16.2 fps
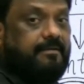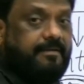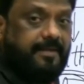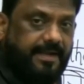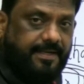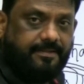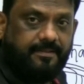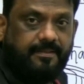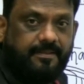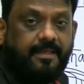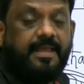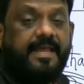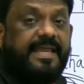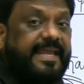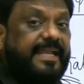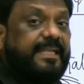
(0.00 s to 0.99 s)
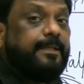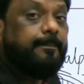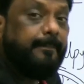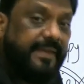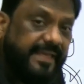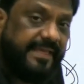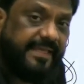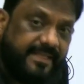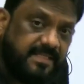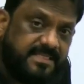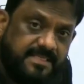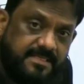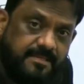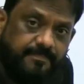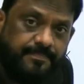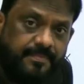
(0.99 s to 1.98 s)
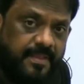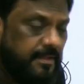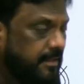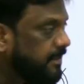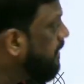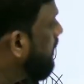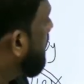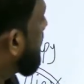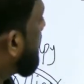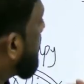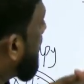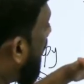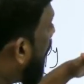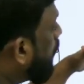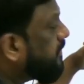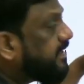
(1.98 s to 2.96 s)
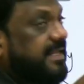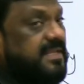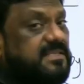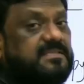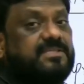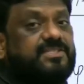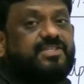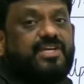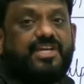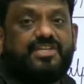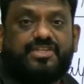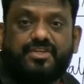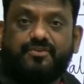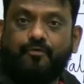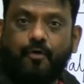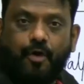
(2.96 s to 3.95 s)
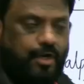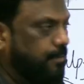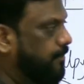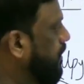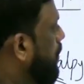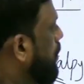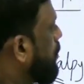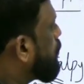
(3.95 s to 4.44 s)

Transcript: Great. It means now there is a change in volume.